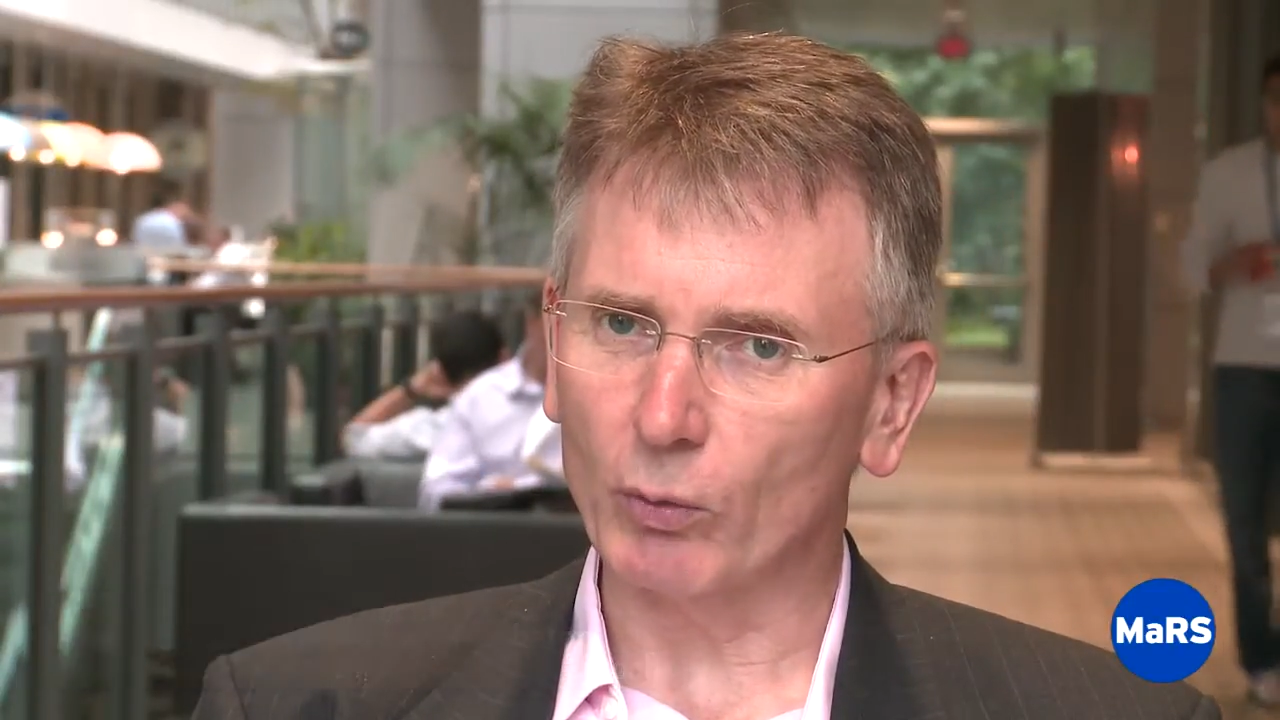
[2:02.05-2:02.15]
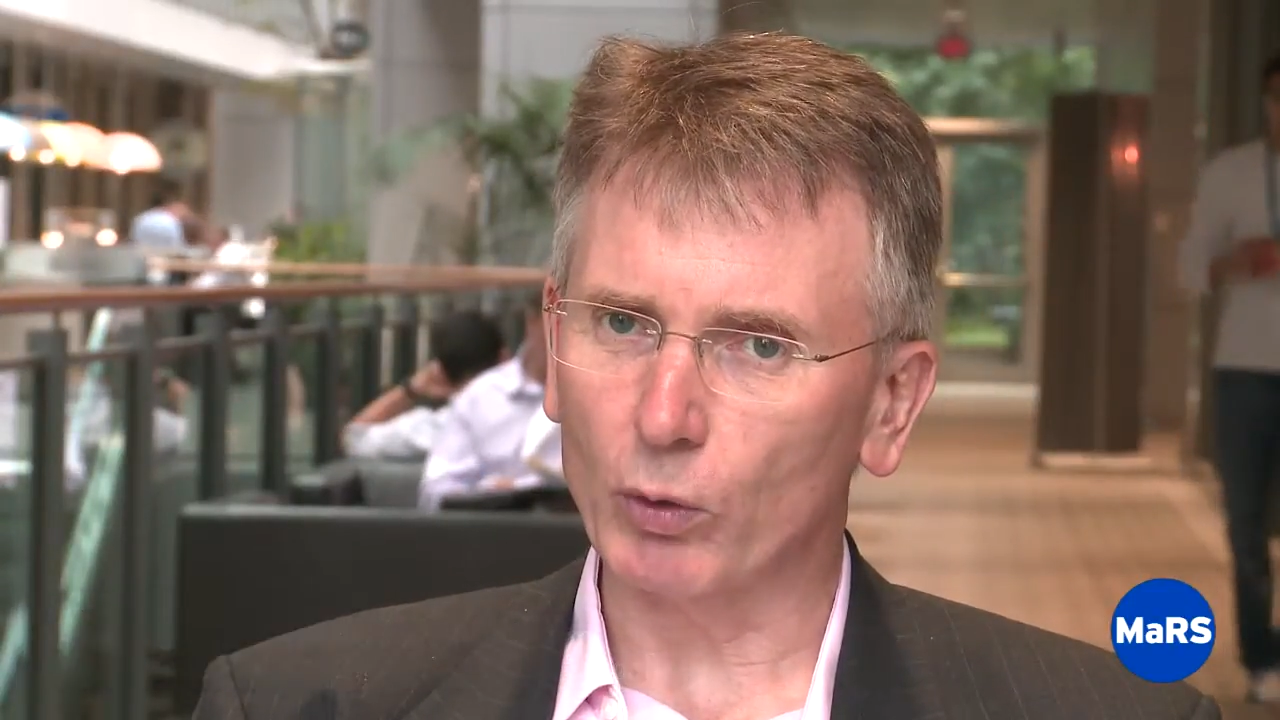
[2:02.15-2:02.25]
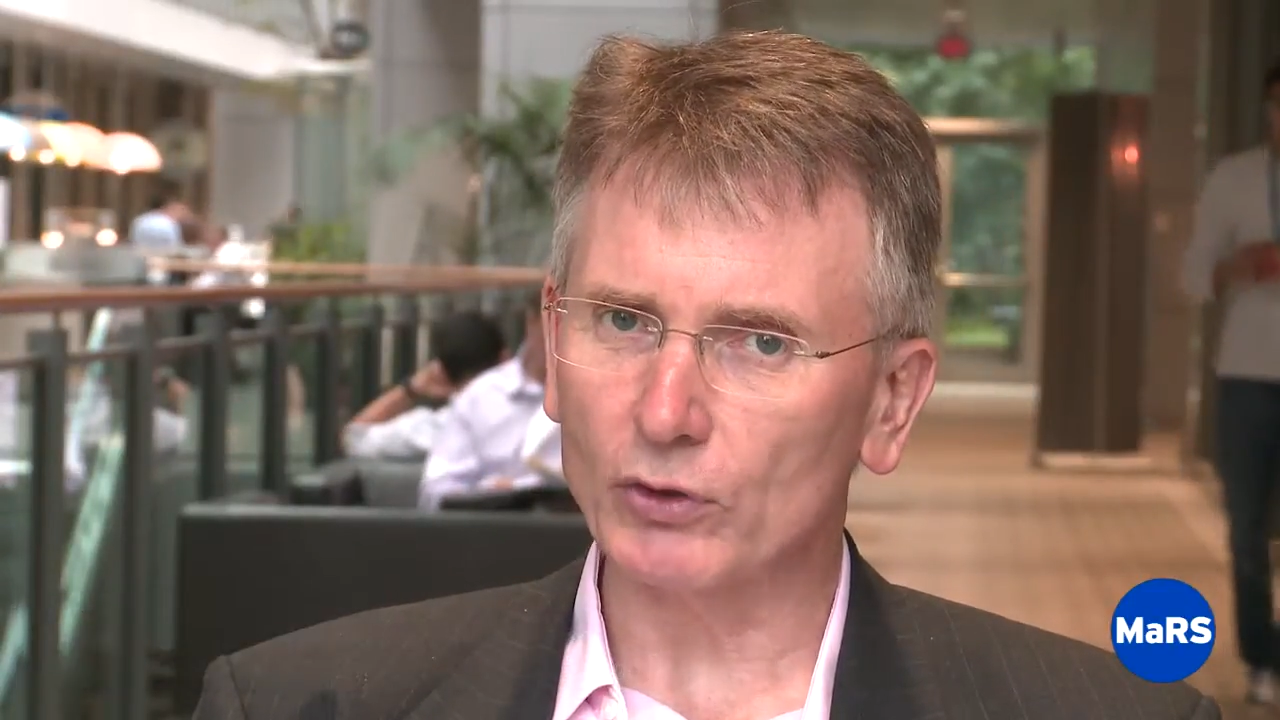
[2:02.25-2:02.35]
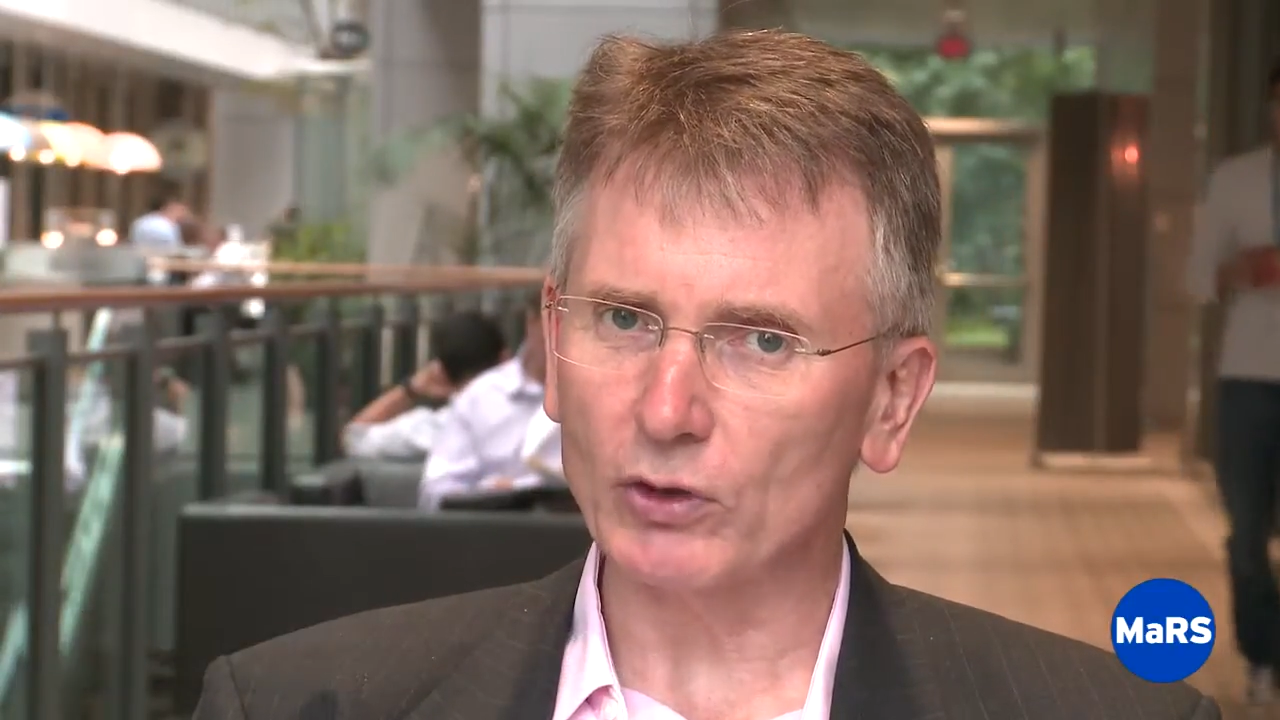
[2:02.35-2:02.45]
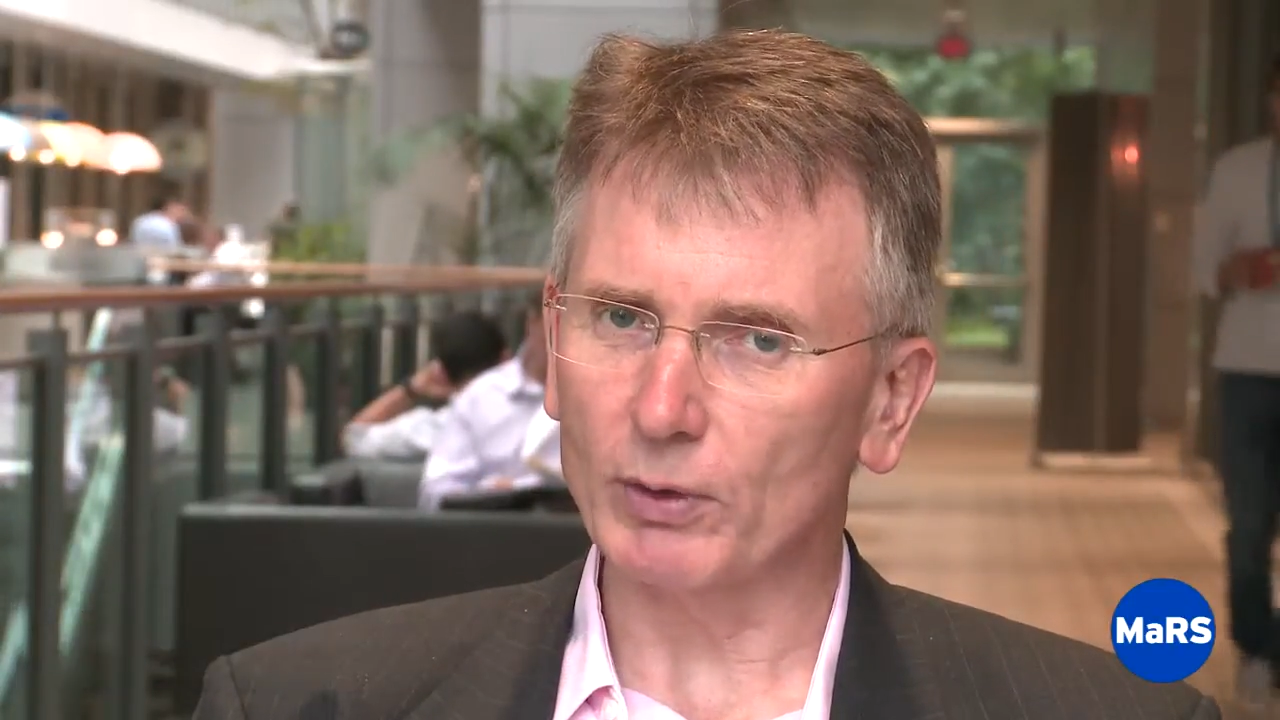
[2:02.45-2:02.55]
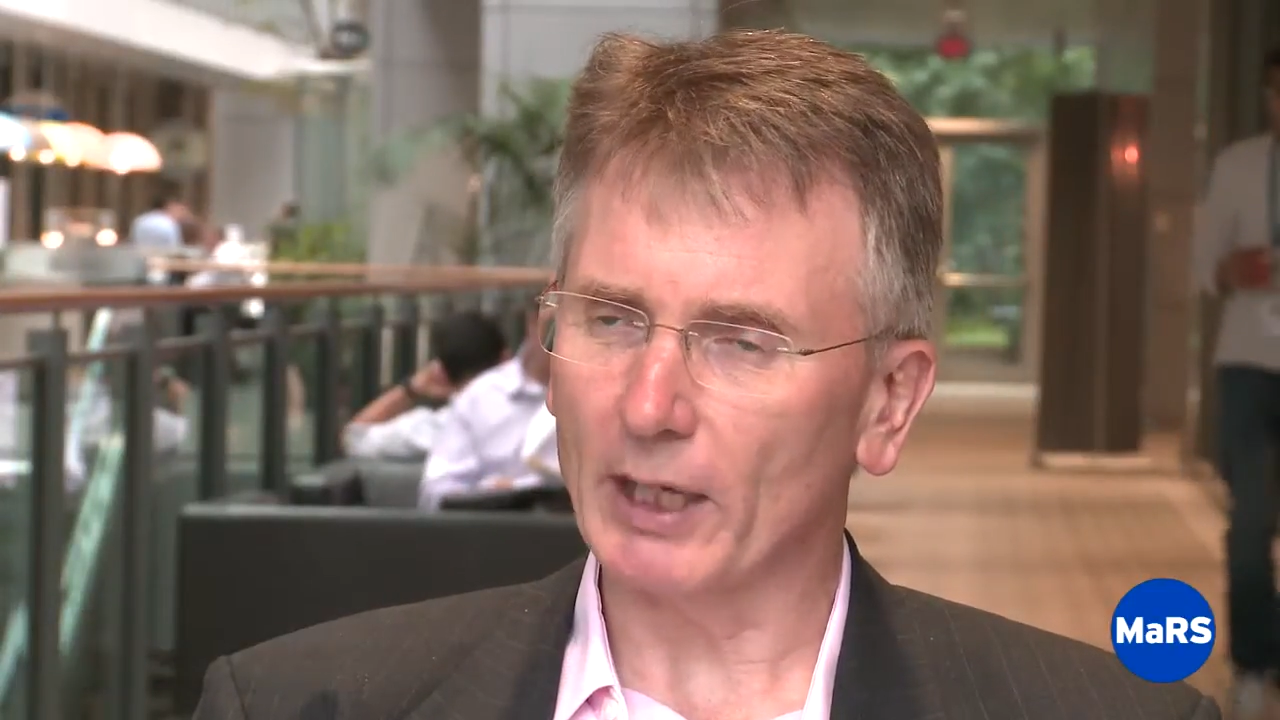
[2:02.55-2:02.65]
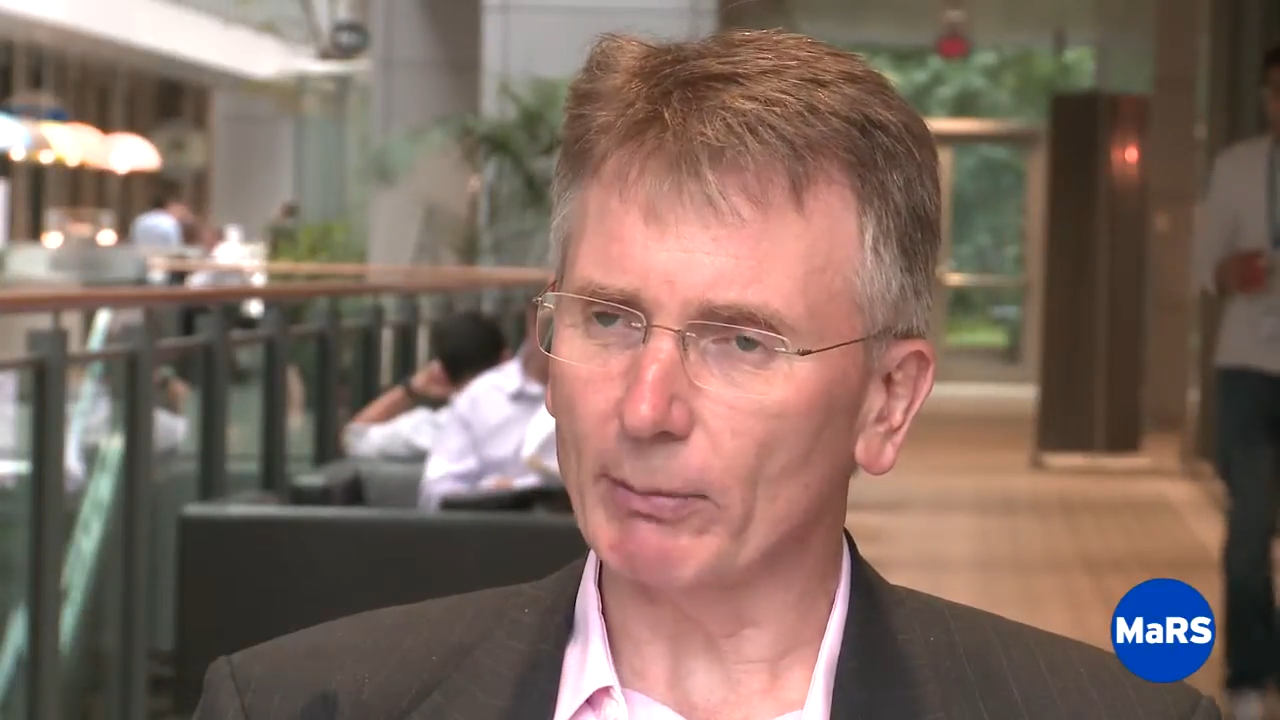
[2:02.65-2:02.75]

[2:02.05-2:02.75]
one should be